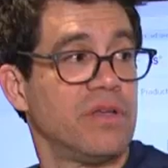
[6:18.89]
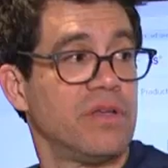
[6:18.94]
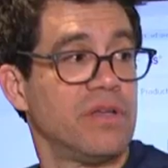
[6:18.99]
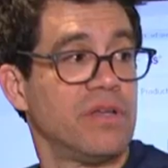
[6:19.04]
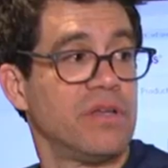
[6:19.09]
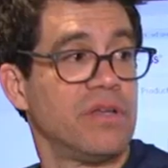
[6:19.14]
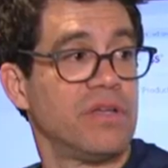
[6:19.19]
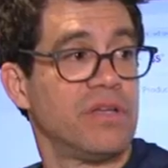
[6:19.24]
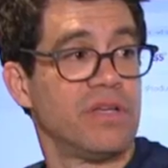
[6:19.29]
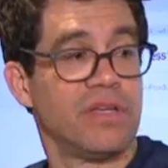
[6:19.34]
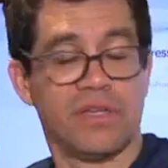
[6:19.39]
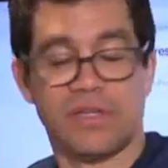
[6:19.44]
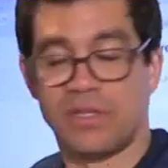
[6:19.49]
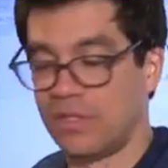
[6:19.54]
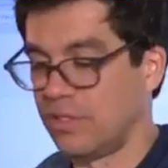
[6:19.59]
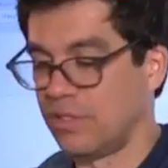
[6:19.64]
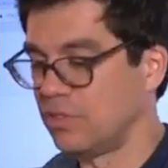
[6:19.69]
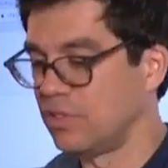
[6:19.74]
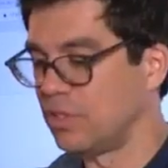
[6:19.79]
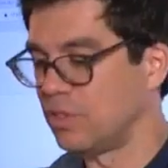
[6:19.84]
Is it?
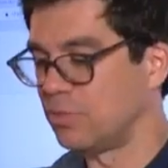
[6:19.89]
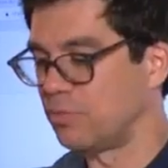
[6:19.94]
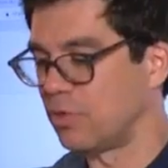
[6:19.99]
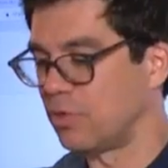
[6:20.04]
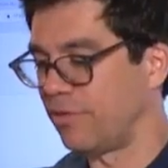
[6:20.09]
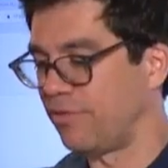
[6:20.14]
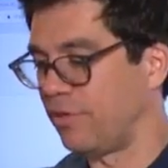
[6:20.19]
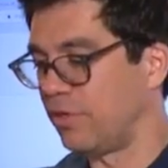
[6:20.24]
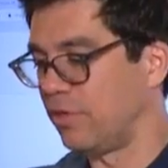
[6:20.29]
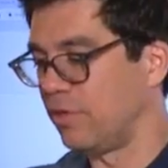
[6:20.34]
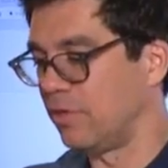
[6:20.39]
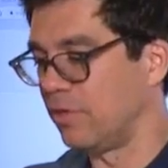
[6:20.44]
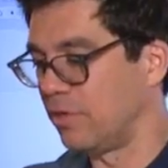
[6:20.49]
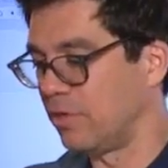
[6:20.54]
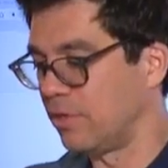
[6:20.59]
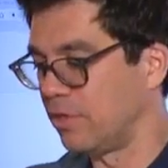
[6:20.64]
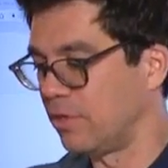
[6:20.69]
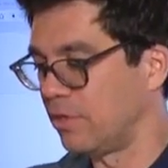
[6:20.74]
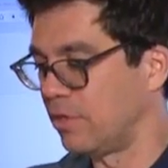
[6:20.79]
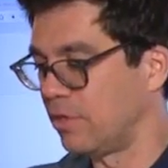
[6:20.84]
It says private.
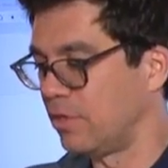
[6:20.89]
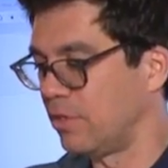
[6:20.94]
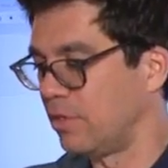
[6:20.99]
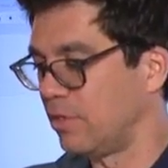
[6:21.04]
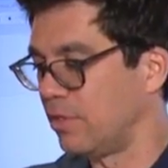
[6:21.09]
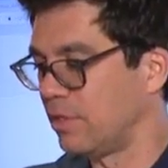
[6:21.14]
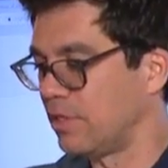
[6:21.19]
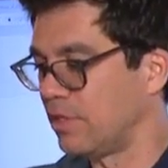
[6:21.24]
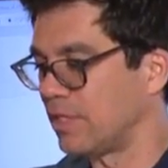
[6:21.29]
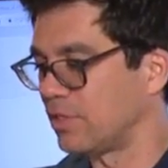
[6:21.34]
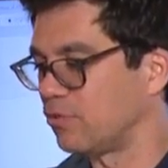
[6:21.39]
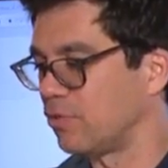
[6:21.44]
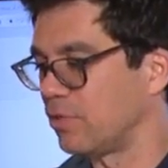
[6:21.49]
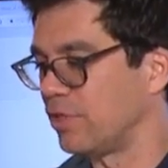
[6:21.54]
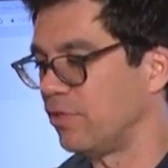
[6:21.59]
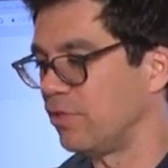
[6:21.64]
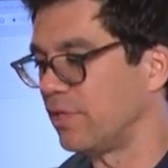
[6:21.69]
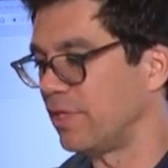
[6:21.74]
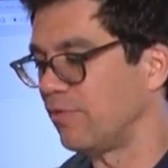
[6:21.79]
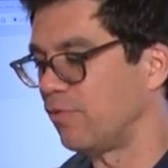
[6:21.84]
That's
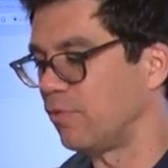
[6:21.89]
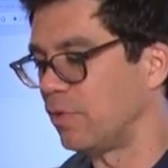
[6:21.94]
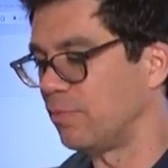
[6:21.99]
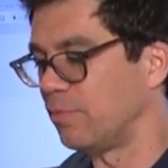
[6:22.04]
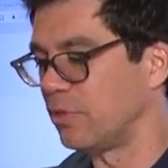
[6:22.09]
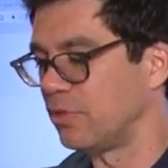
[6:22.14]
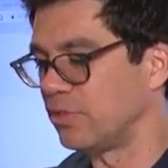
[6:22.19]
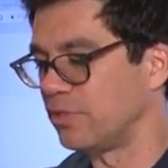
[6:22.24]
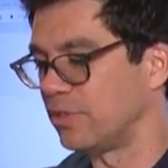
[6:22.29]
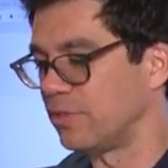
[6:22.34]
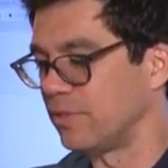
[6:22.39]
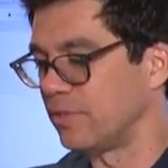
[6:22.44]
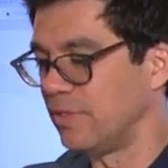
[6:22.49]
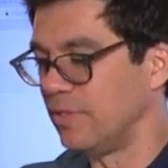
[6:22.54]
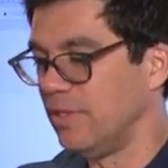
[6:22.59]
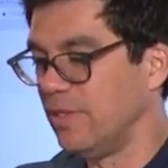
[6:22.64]
why you only have one person.